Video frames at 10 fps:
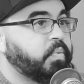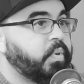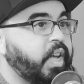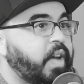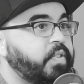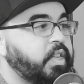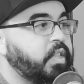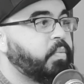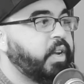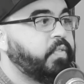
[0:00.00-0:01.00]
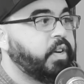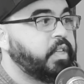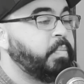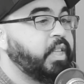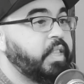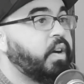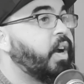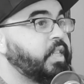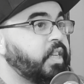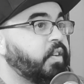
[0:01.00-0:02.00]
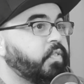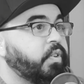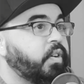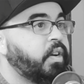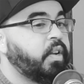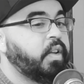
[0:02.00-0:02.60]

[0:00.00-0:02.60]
We have to either wait for it to be their idea for,